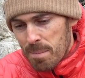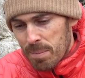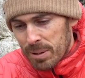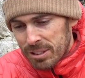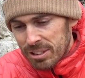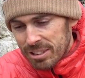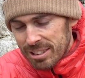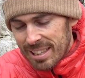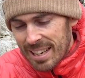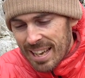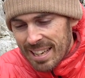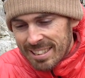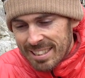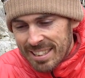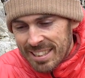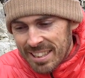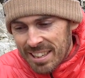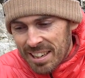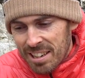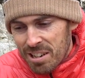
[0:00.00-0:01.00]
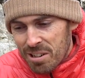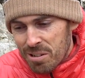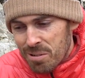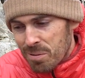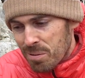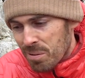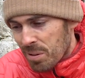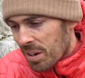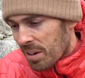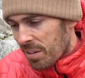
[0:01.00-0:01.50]
But just letting
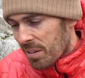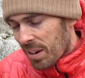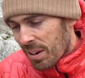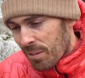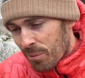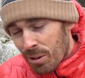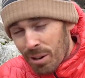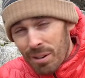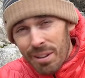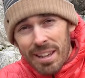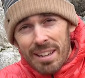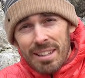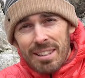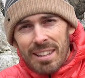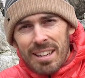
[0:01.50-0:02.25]
go while they